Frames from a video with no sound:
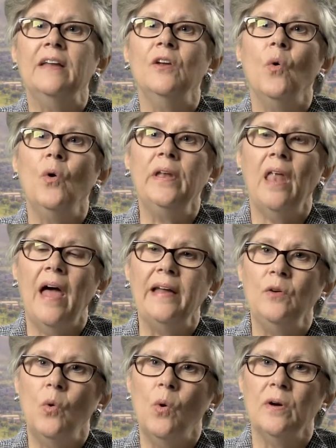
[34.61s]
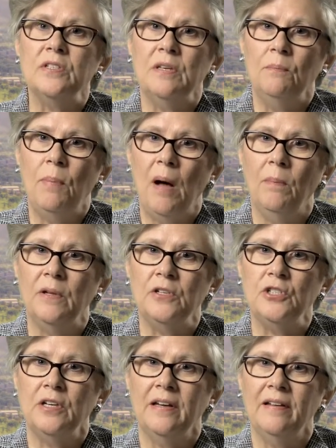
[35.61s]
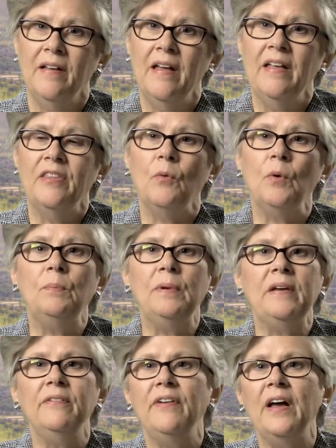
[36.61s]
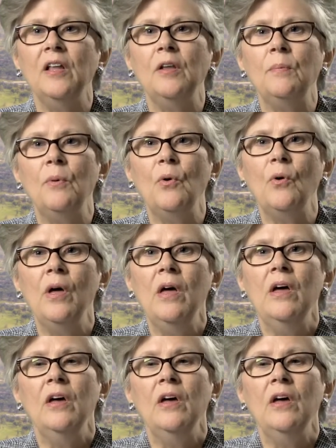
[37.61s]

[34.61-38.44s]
an online course in publishing that would be available